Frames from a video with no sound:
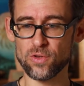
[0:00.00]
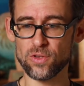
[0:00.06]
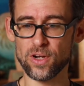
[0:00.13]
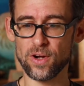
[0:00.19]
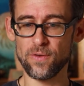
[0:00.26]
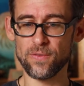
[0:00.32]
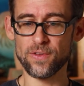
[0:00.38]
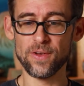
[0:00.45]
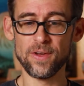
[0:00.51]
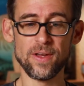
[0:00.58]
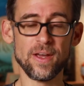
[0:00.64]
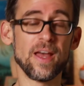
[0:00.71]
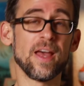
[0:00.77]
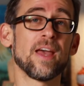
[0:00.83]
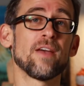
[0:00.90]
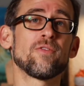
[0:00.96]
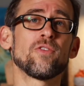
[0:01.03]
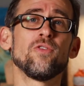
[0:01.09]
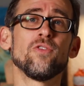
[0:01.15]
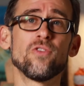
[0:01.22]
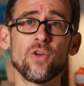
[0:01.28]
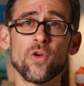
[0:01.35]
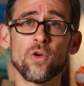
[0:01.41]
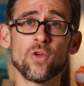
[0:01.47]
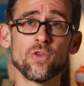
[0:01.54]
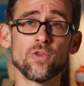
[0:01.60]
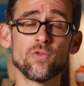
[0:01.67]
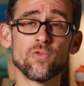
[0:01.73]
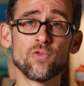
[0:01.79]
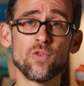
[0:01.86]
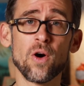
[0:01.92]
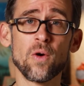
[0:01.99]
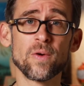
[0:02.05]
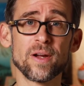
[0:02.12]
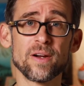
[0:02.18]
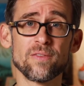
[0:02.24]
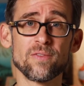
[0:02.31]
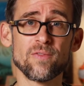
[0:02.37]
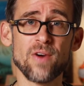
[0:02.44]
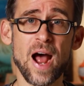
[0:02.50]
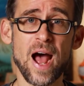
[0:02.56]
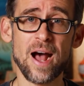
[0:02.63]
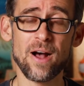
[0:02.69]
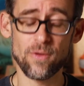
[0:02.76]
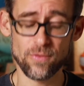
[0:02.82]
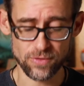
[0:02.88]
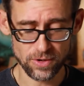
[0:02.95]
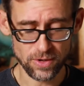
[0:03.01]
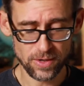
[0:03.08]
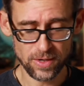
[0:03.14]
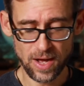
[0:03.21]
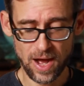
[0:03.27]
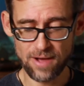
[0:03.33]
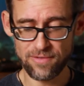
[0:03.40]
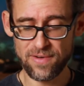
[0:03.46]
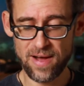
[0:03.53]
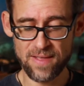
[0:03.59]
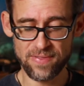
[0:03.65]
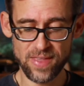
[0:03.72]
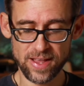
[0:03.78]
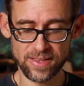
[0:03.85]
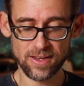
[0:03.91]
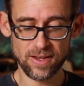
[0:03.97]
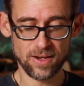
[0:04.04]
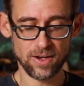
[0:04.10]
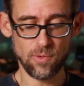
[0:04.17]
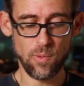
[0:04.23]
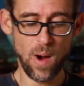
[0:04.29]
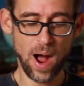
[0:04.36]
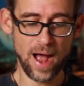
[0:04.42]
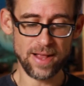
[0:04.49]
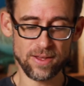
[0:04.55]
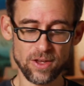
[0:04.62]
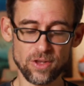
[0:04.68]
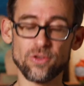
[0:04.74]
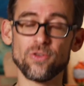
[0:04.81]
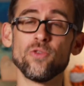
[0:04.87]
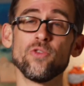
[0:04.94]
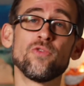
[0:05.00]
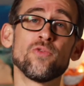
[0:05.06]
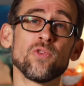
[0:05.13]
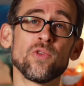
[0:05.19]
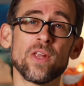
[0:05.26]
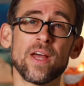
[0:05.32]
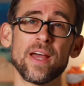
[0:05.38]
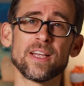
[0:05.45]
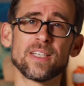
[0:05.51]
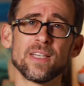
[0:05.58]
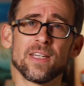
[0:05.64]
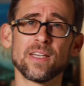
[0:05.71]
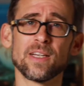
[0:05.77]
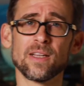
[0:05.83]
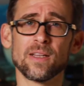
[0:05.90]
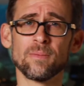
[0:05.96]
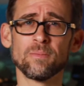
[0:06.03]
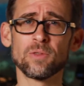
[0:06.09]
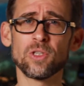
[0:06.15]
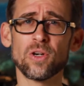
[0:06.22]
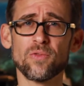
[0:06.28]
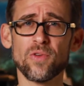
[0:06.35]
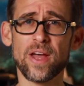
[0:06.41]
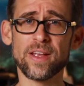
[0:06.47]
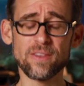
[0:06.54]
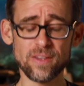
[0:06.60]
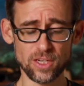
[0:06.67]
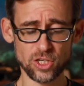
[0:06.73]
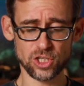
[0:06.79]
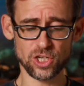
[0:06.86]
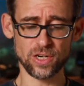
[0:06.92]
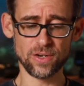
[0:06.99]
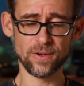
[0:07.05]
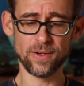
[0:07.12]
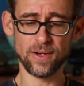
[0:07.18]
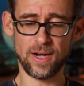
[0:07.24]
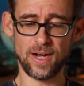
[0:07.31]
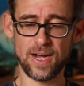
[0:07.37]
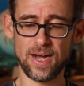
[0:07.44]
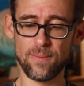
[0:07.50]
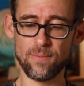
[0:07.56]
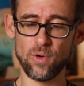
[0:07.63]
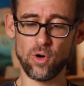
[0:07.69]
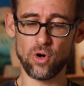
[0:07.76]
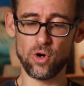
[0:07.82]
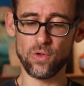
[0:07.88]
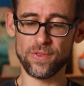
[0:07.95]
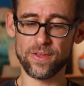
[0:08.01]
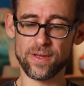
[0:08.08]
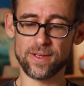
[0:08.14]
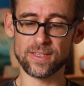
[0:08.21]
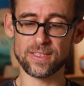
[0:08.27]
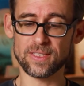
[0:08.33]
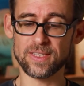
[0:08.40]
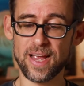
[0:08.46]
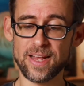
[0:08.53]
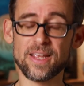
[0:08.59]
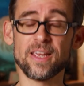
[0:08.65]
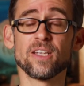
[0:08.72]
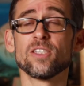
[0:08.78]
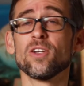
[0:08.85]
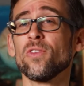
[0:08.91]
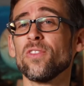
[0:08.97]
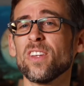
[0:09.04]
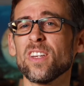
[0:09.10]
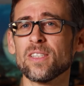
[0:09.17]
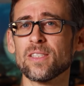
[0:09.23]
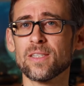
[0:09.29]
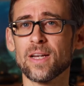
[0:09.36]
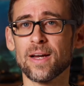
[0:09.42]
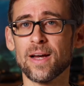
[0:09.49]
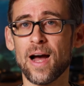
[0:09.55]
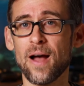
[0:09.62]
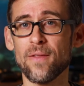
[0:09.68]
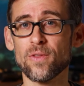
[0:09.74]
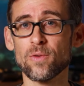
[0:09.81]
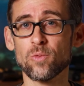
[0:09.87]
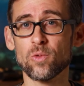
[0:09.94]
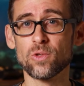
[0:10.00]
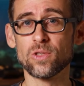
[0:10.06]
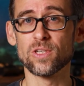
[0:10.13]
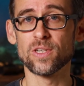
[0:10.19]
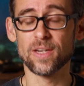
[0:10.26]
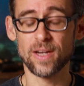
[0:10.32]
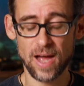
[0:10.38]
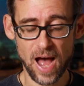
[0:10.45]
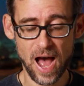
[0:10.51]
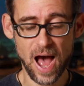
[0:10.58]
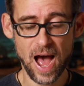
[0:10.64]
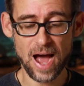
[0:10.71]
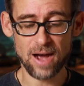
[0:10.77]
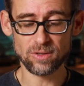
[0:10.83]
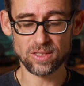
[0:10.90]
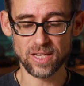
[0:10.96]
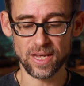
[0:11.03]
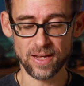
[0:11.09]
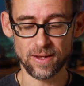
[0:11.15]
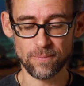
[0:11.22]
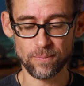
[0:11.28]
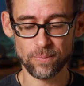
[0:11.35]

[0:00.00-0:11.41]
You don't have to turn your phone around. I find that quite useful as a little sort of addition on the settings on this underwater housing.